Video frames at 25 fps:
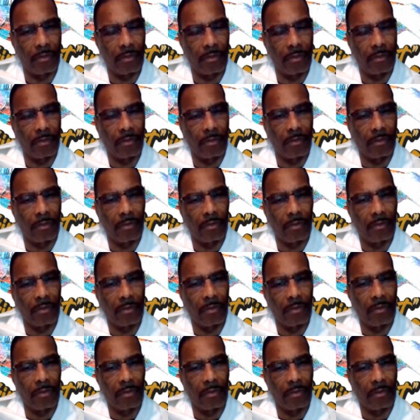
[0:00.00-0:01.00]

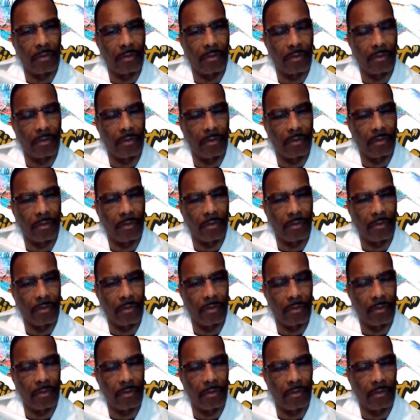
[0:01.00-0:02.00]

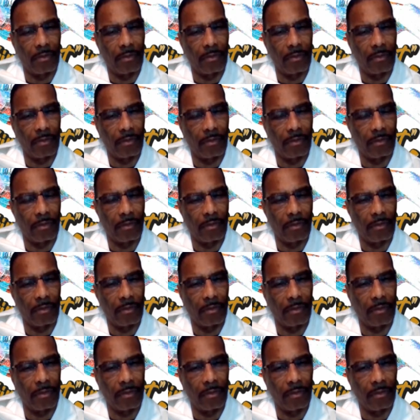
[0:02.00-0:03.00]

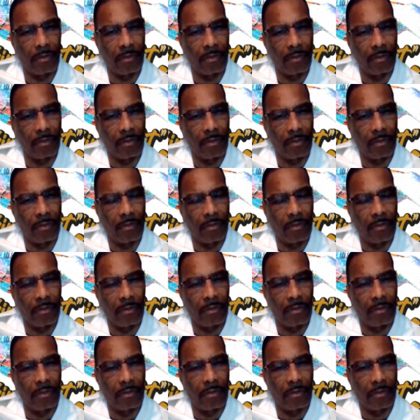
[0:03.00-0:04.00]

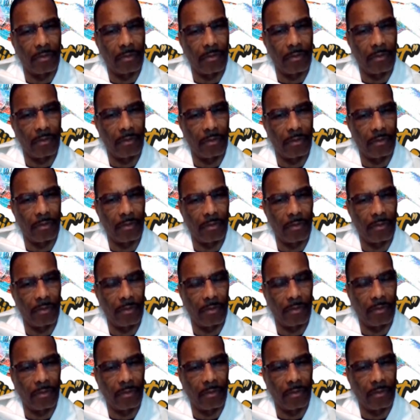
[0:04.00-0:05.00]

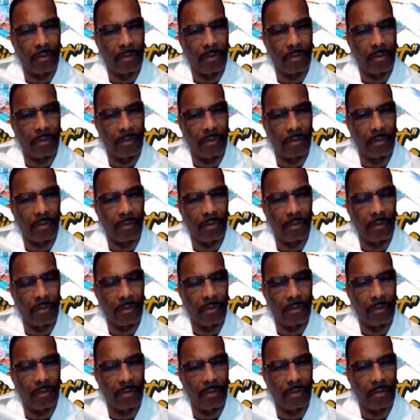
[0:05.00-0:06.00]

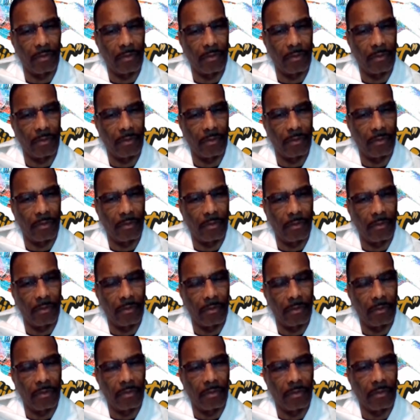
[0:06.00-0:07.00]

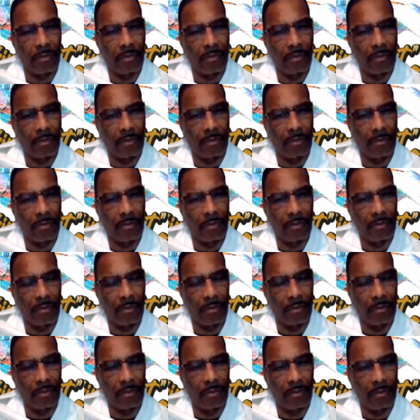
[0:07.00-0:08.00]
(silent)